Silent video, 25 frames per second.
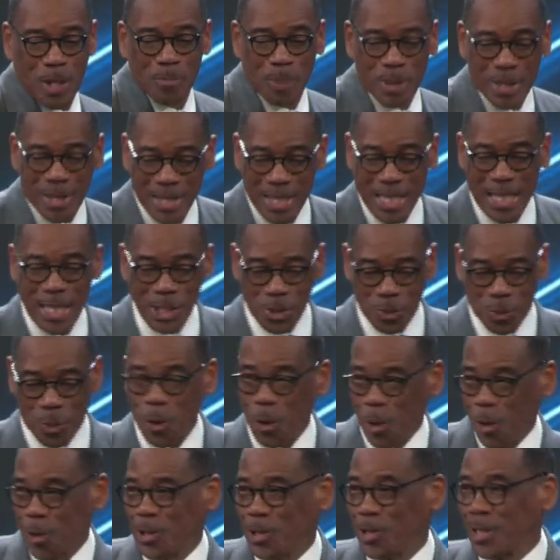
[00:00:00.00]
But these
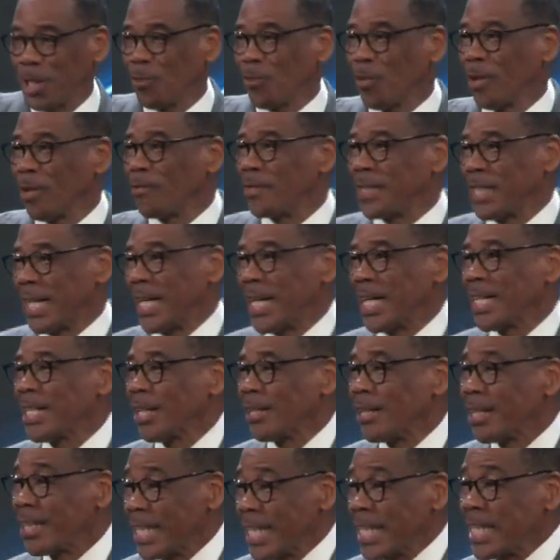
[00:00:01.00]
works that we have done
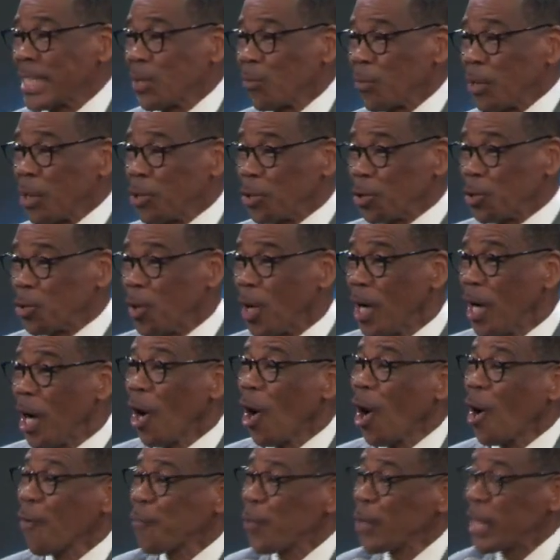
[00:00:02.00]
and things that we do
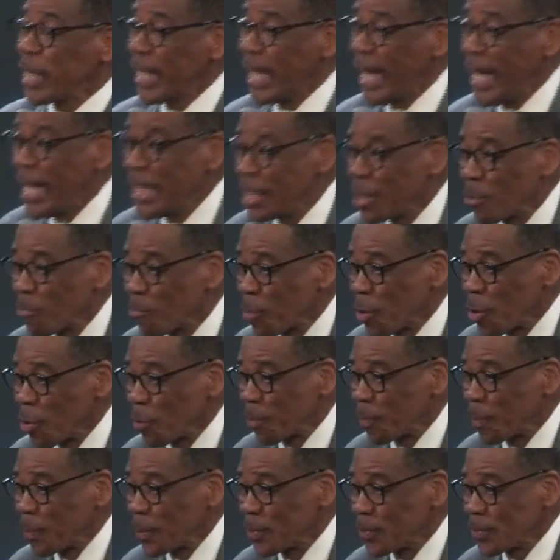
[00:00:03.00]
are for kingdom
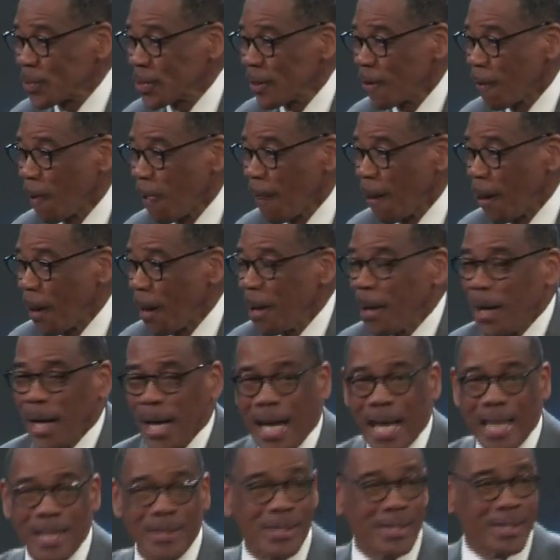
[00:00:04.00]
purpose.
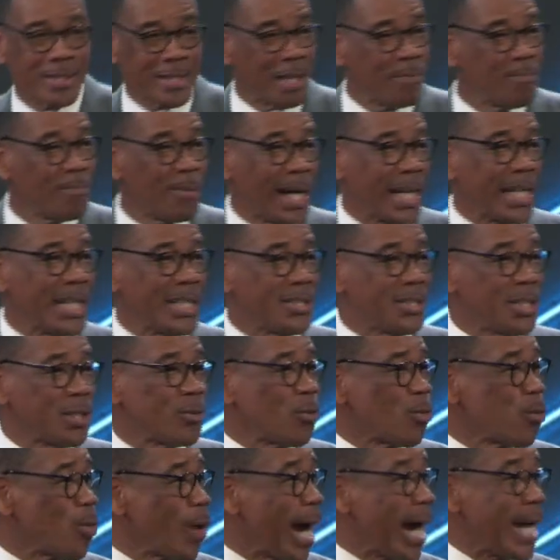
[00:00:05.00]
And somebody
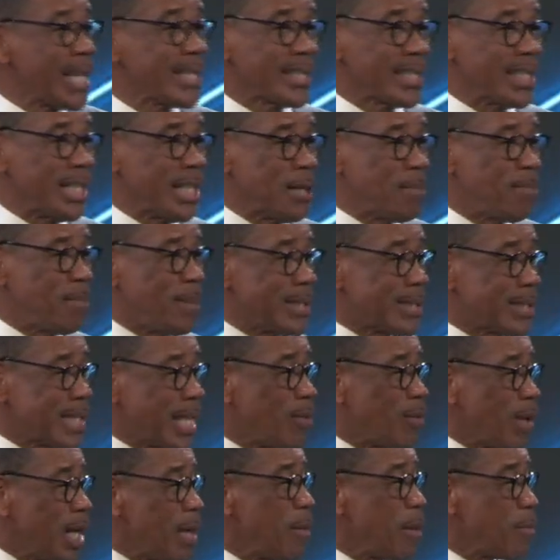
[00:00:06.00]
should rise up and
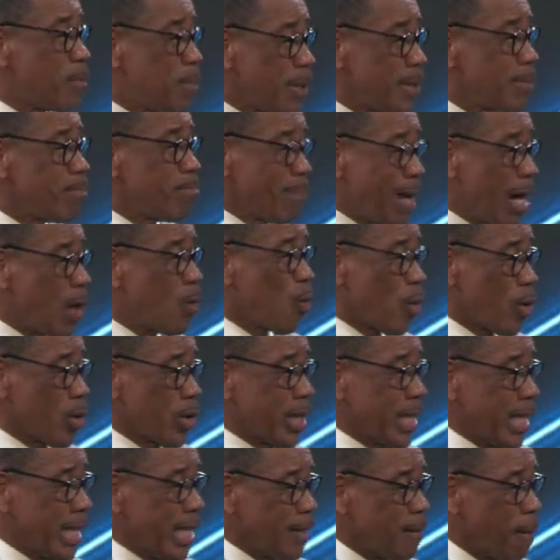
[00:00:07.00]
say, well, let me put my
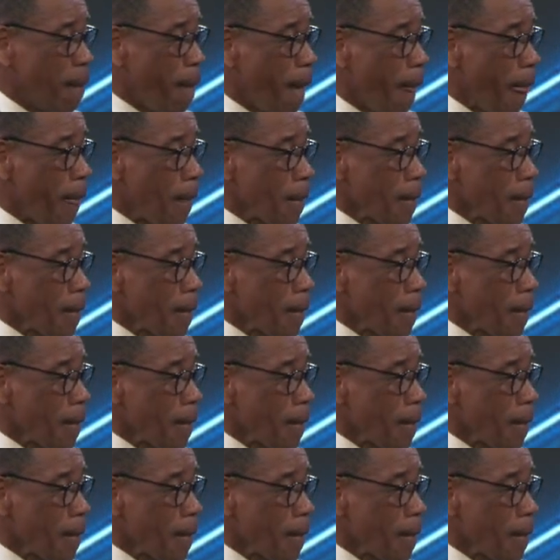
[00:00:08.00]
work in.